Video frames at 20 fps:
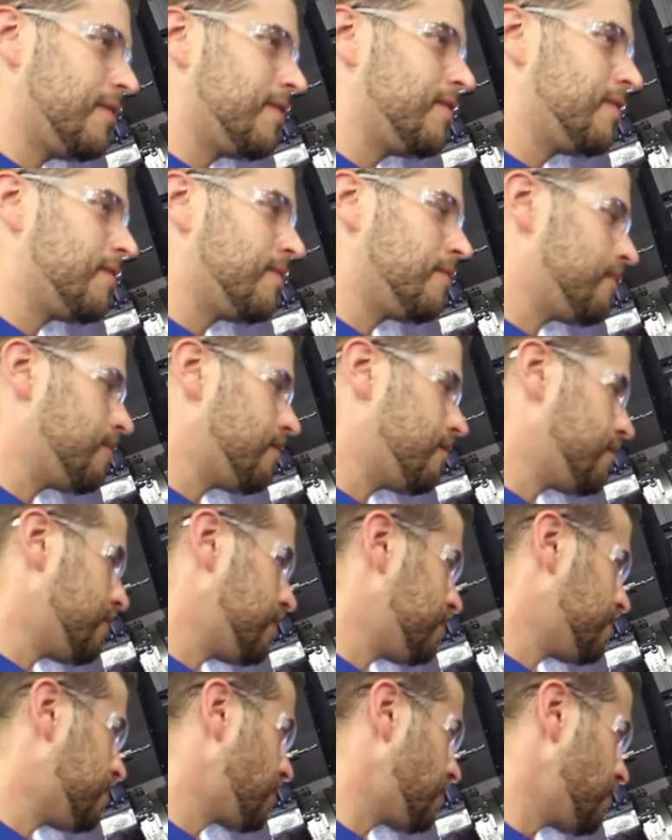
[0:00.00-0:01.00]
this chunk over
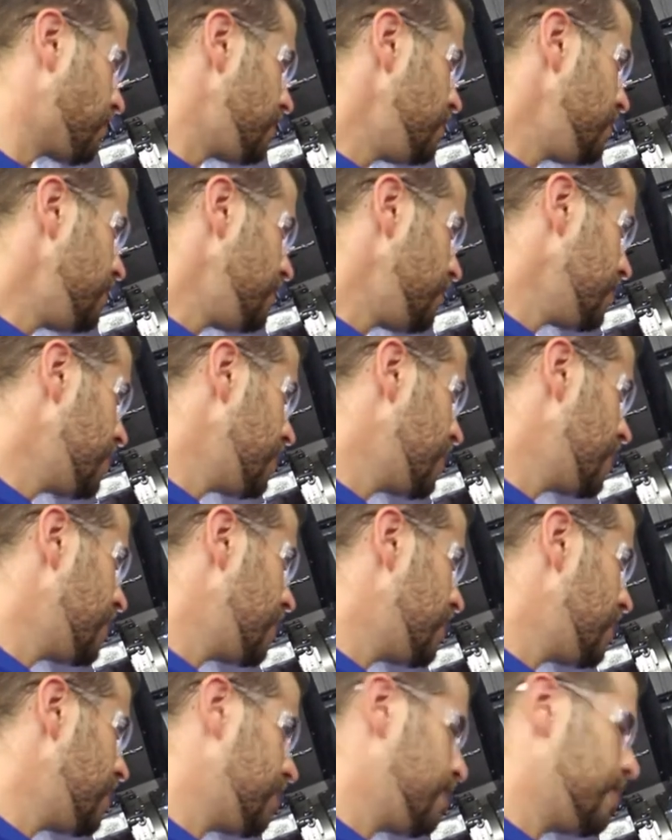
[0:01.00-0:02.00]
here that we're going to be tapping.
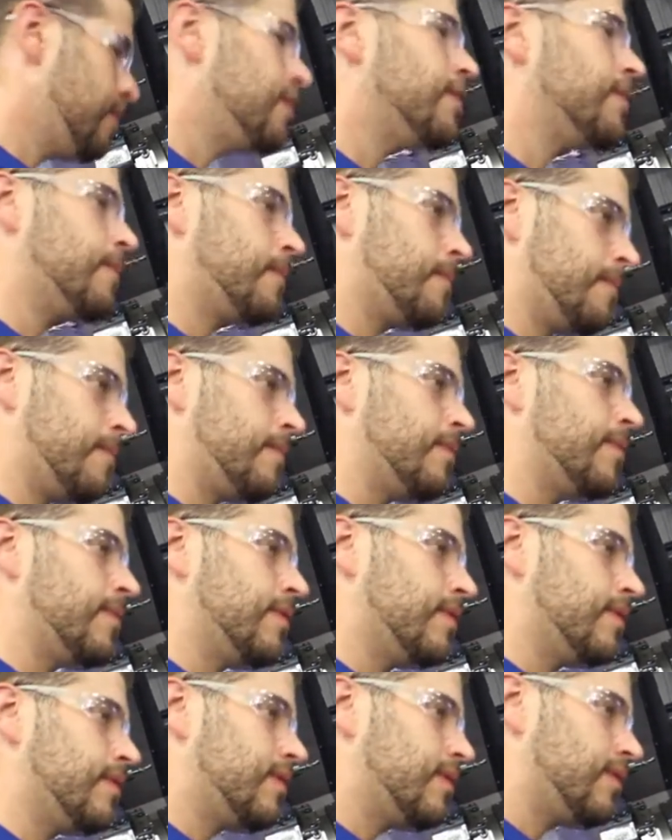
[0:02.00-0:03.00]

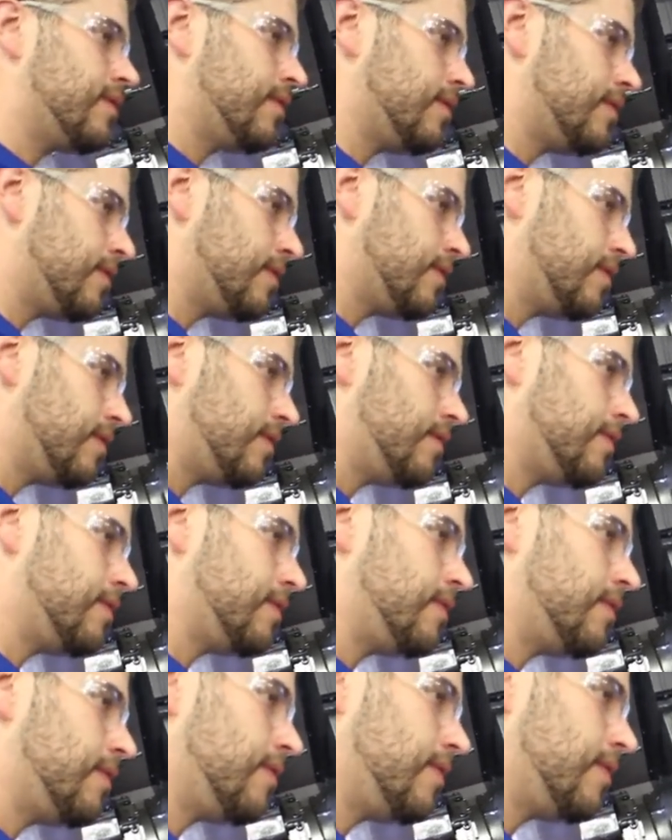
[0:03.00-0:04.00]
So
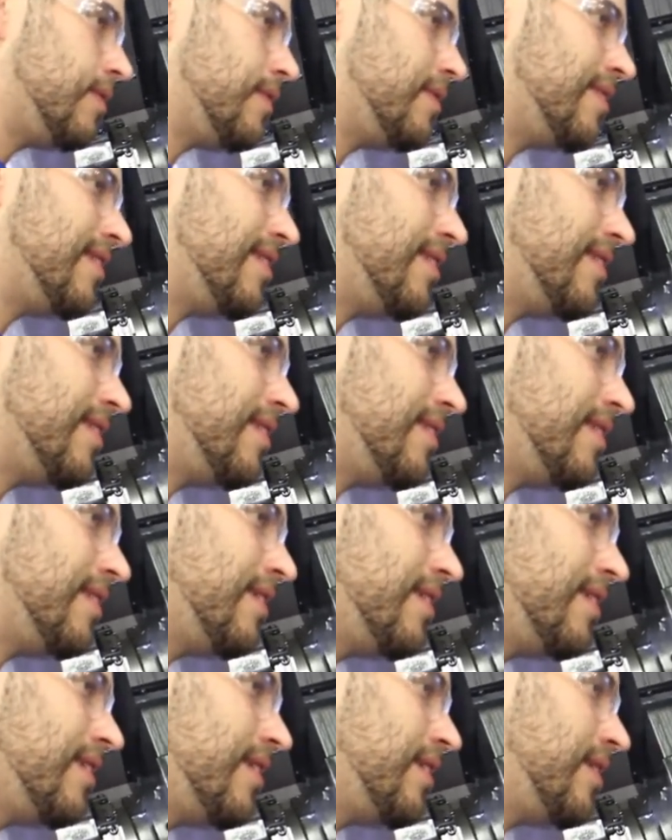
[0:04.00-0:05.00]
we need to make sure everything's
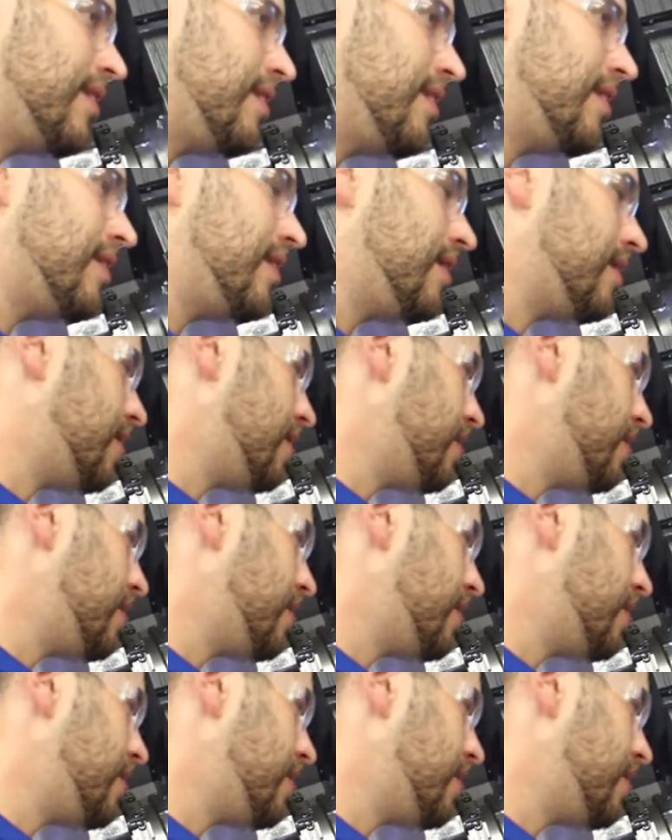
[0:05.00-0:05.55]
in line.